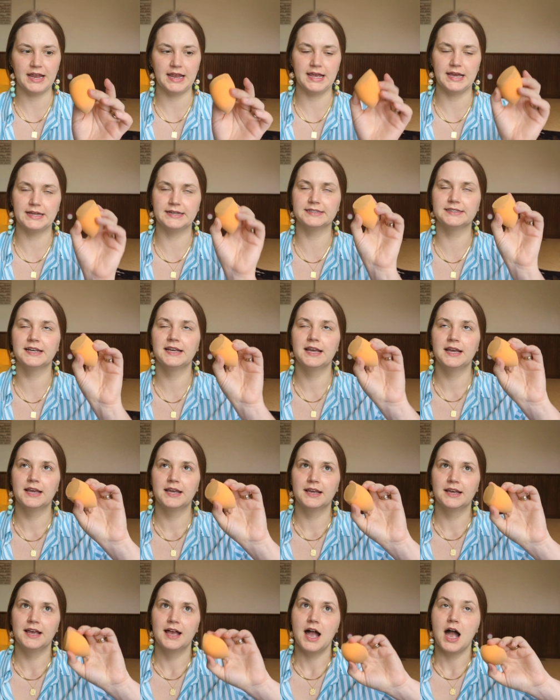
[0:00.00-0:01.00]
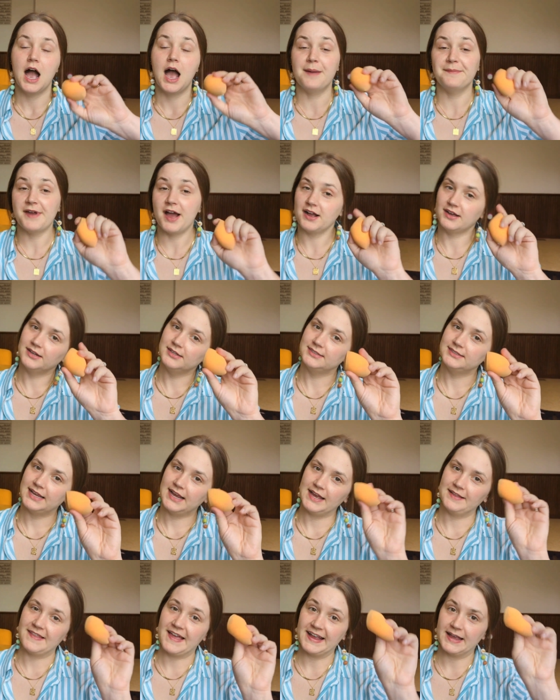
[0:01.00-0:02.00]
And I'm not gonna
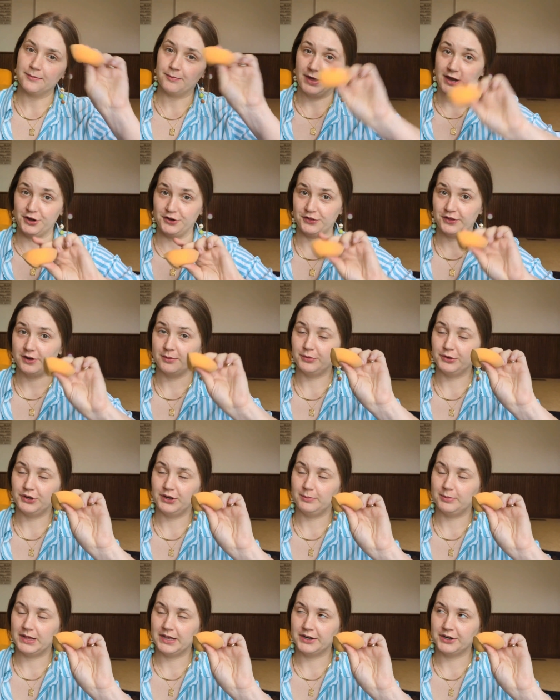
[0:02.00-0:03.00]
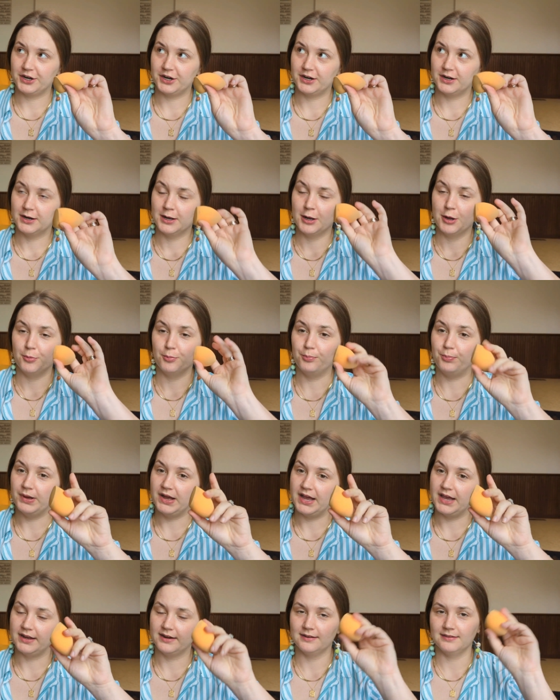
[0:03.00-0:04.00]
say I like it better than a beauty blender,
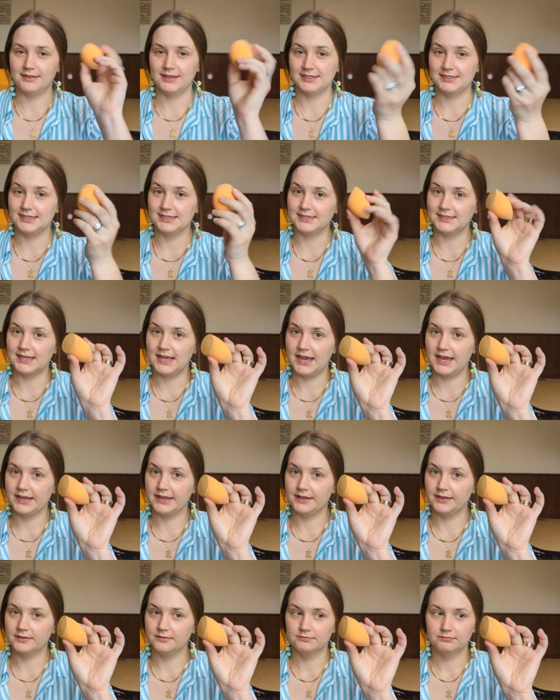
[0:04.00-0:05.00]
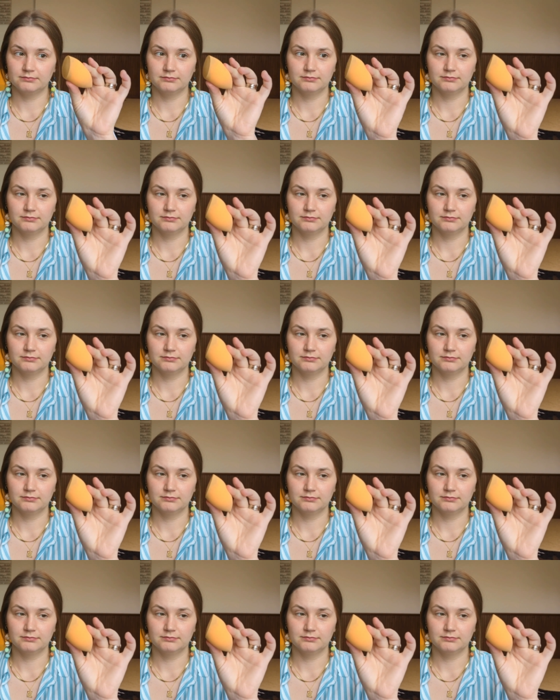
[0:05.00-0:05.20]
but this is like